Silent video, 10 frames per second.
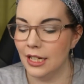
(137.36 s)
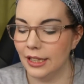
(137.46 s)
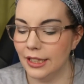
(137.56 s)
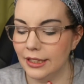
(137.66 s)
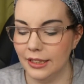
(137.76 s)

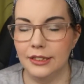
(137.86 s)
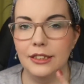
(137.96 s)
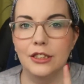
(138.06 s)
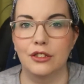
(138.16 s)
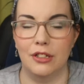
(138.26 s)
It is
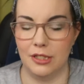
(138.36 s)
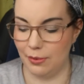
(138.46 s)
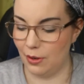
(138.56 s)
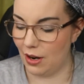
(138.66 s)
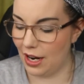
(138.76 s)

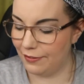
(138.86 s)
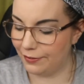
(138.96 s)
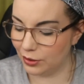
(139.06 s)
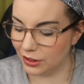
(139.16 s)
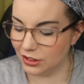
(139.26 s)
incredible. I've
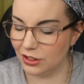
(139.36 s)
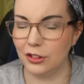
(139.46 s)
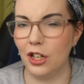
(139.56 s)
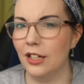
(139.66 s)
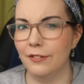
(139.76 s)

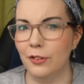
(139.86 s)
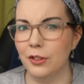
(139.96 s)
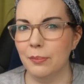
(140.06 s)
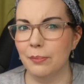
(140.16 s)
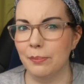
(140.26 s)
kind of
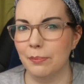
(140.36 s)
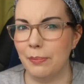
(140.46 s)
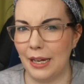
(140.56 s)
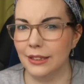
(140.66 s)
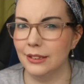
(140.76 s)
fallen
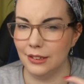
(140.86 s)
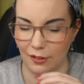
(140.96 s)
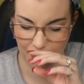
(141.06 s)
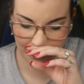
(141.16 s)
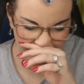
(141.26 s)
back in
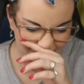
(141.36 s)
love with it.